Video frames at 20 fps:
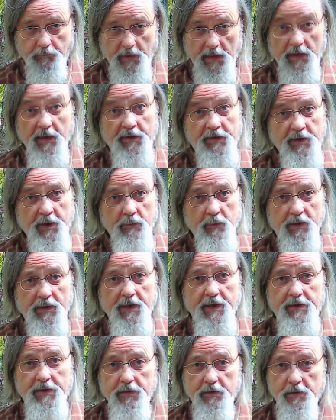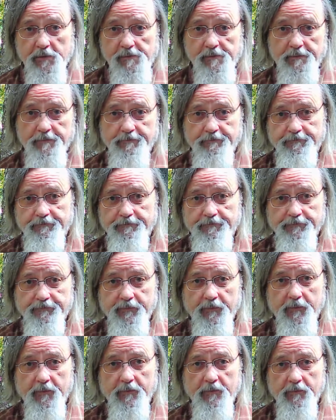Let's see what they do.
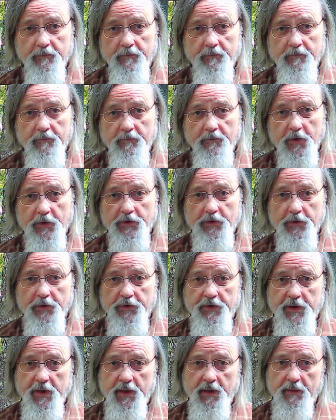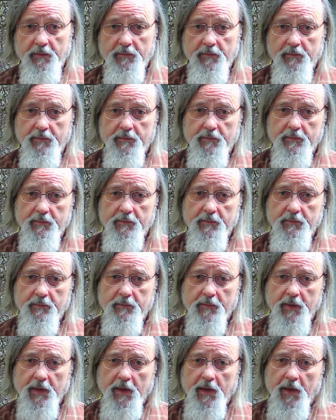Verse 13.
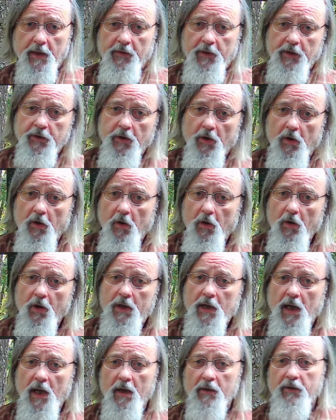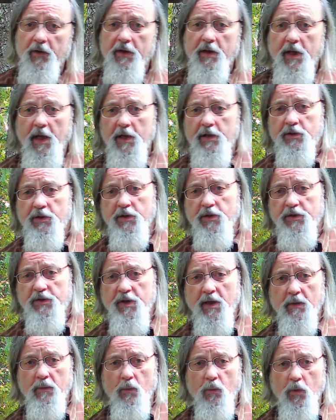Then the whole congregation
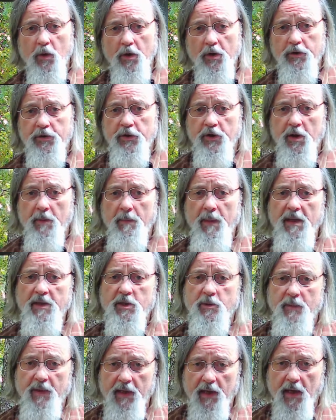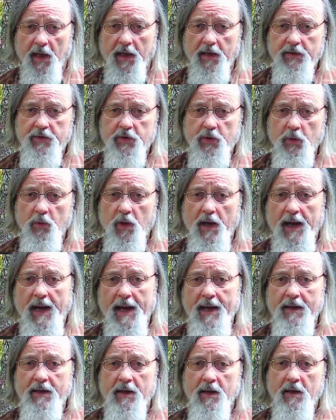sent word to the Benjaminites who were
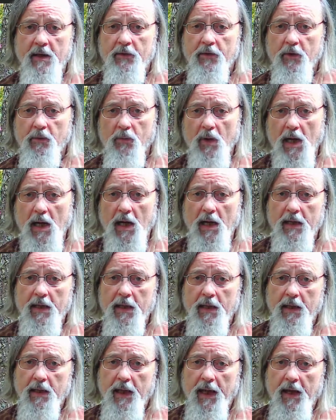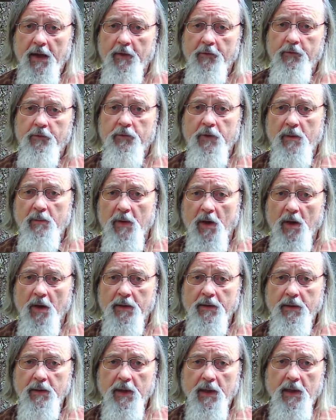at the rock of
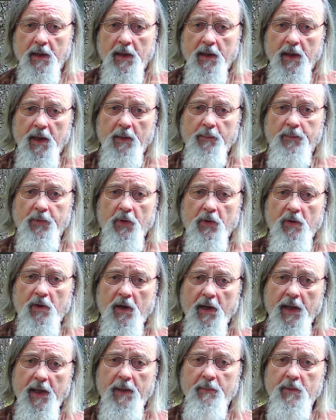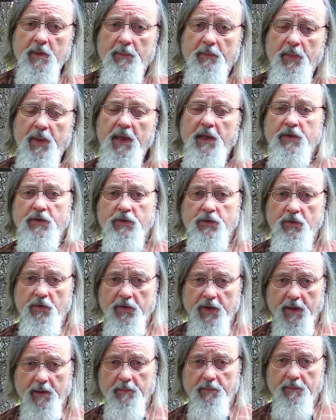Rimmon, and proclaimed peace to
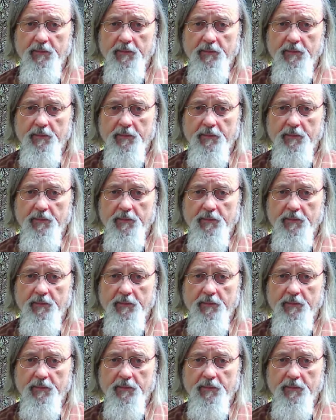them.